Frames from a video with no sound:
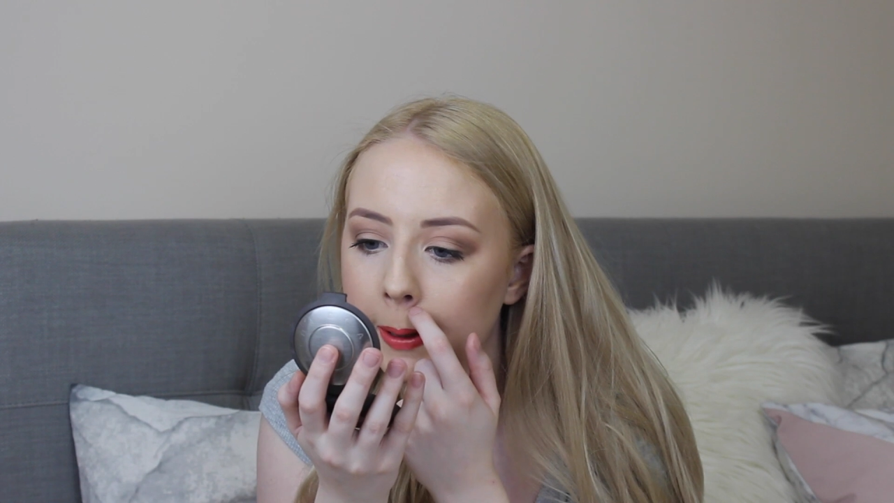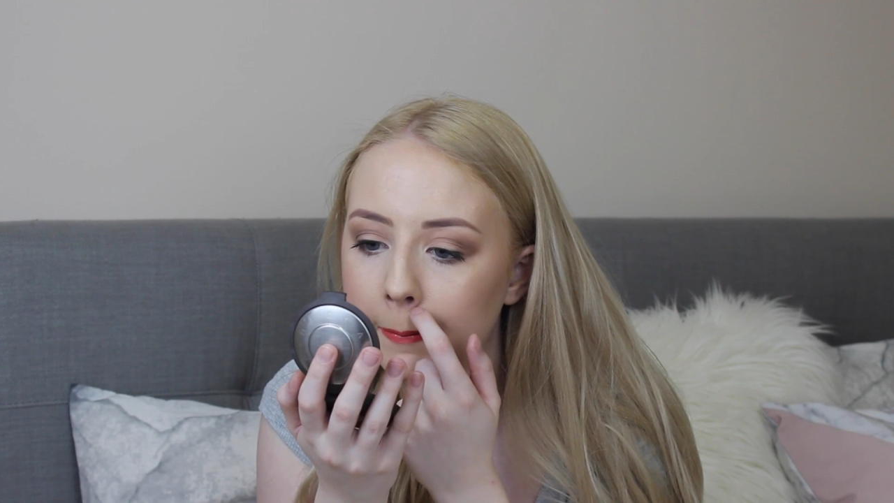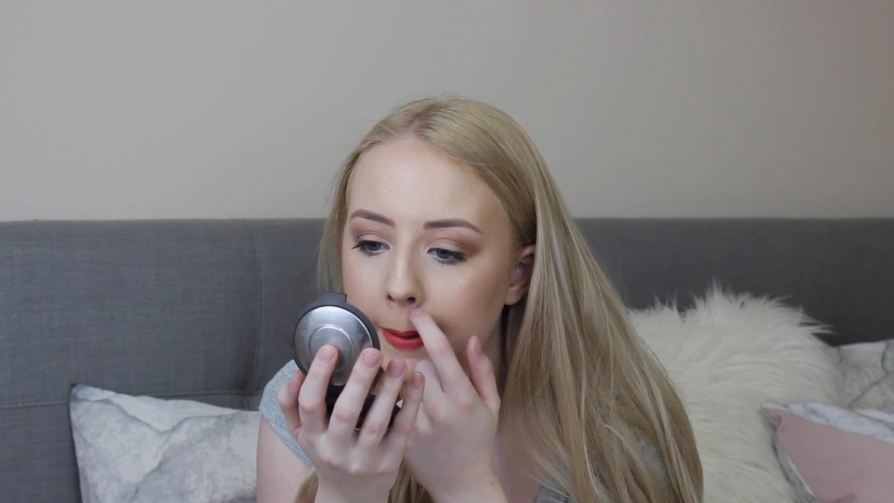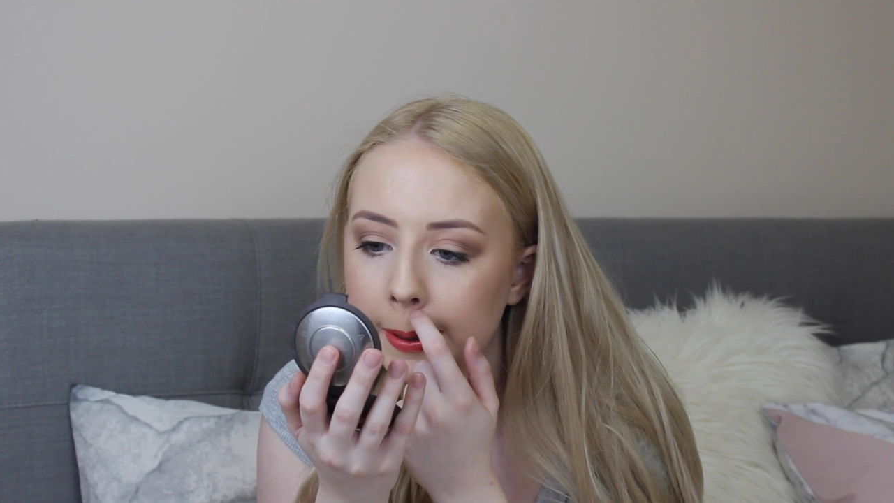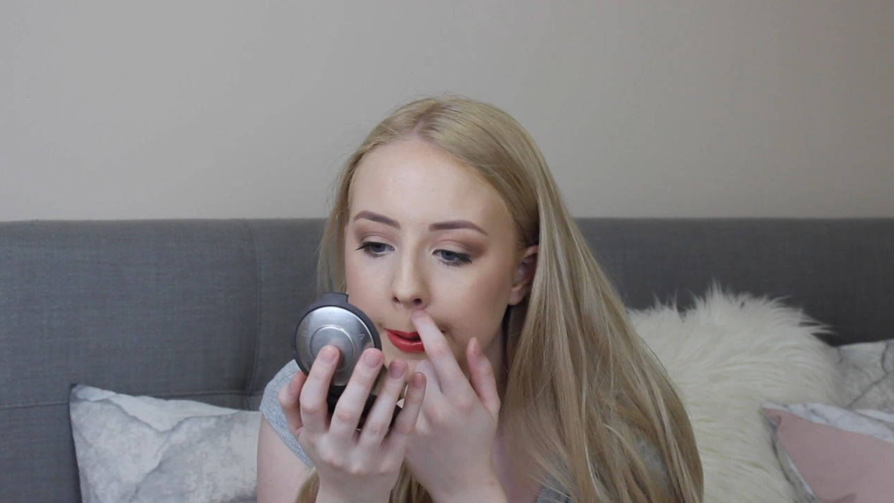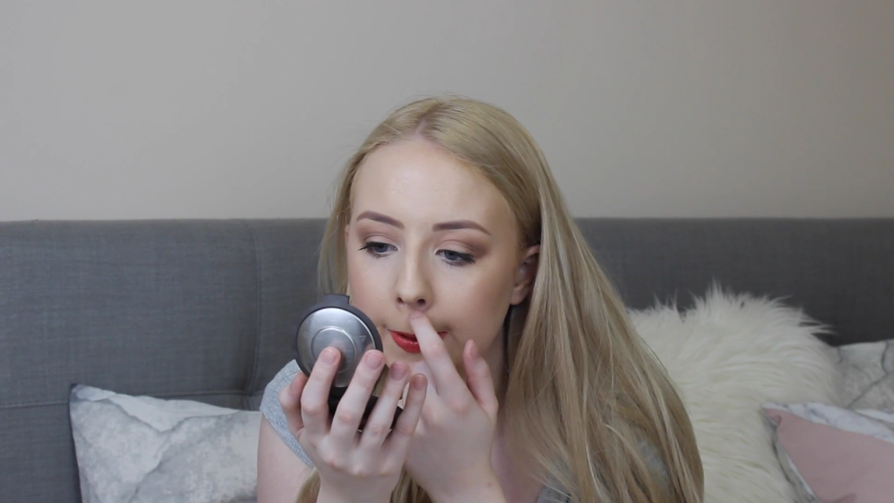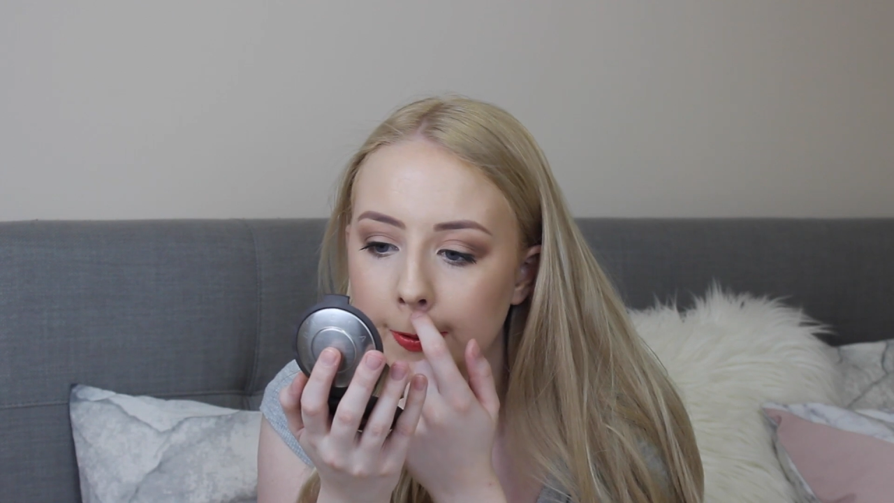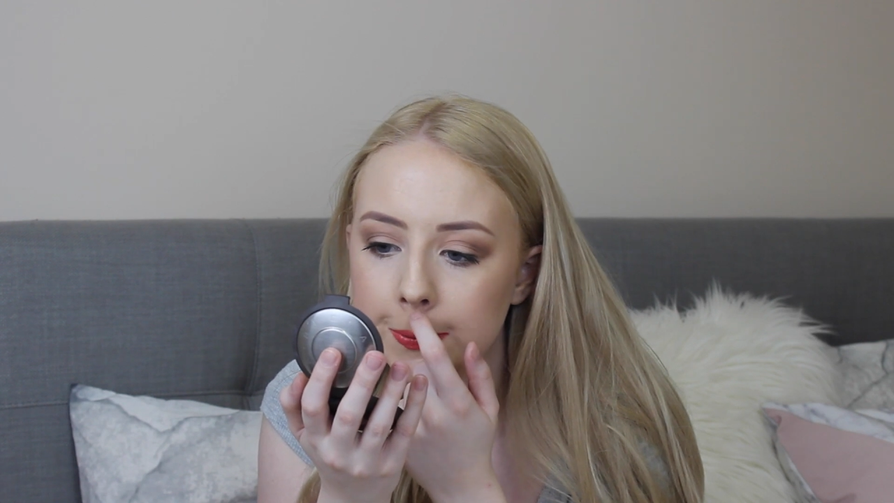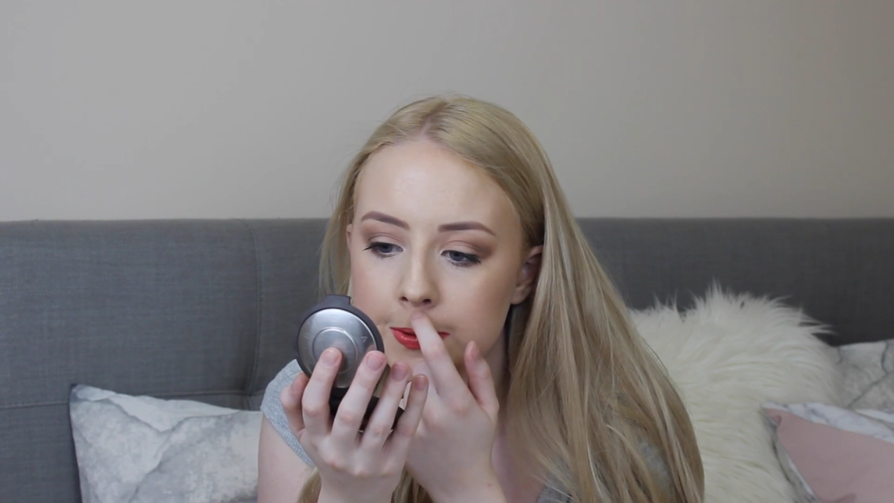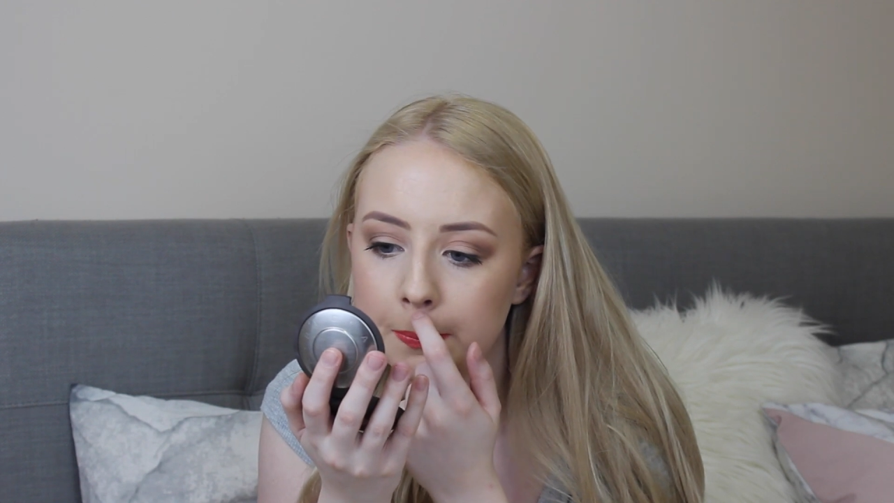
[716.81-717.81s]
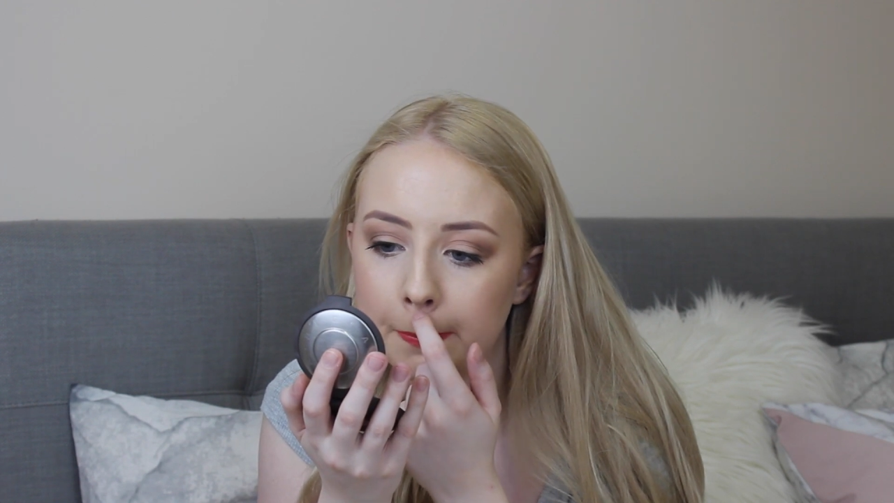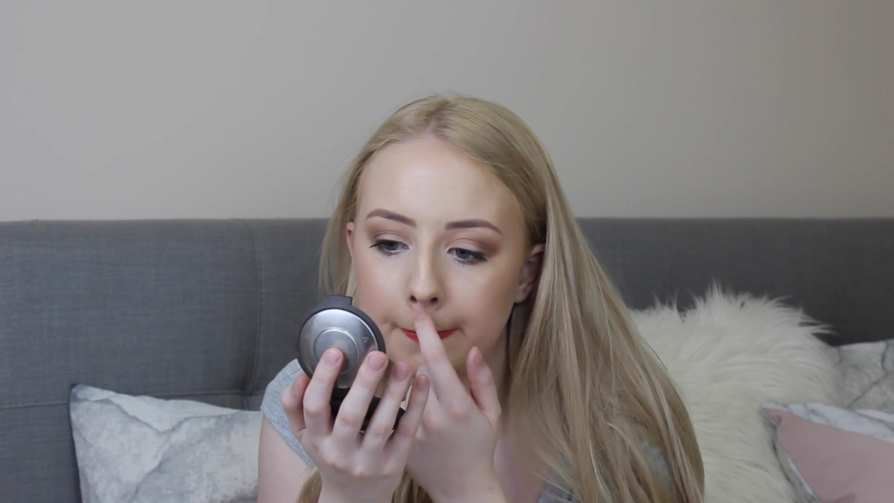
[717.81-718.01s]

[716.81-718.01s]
around my nose